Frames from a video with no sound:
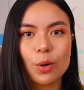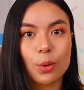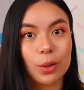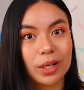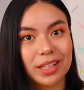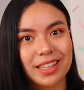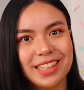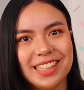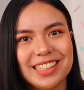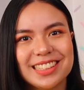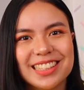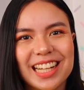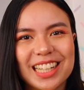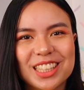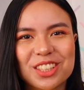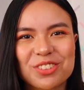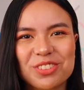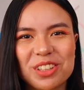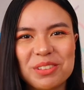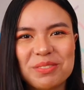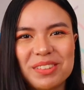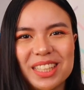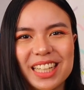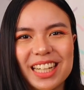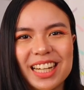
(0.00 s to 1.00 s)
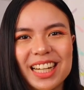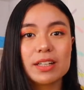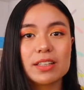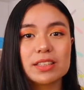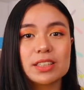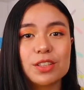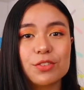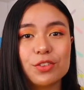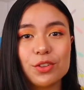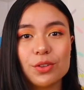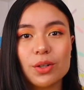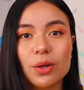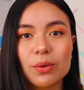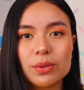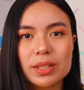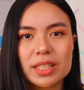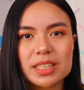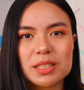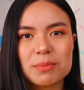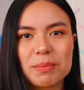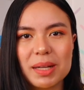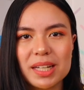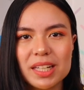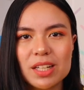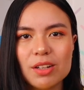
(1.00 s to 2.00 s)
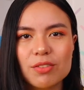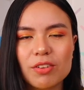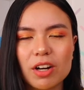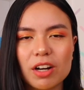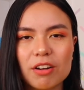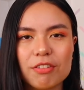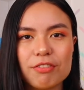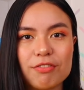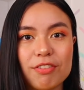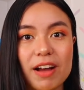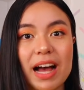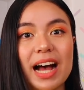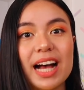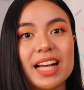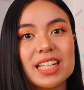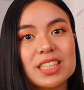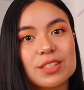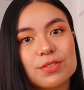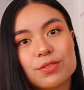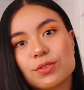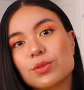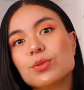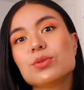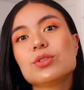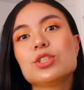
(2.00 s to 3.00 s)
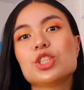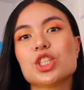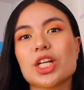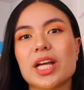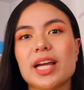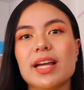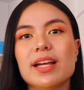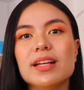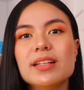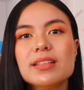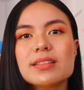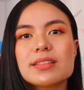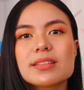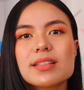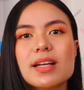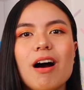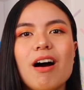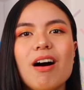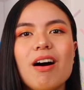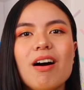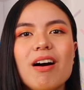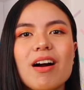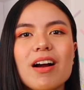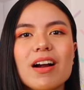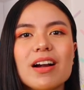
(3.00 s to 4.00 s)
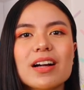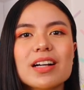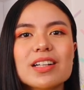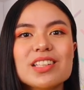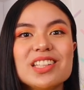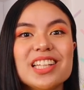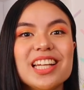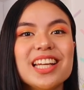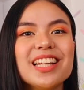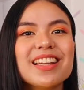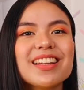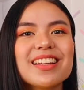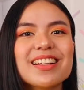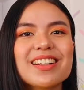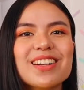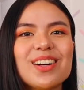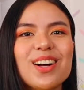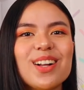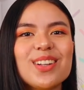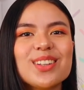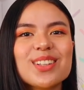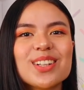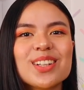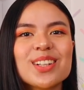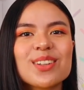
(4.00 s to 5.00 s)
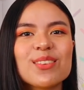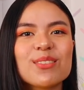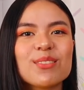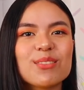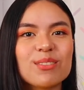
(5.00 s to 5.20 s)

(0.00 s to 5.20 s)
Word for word: or at least that's for me. Because if you notice, many of our fast food chains are in the color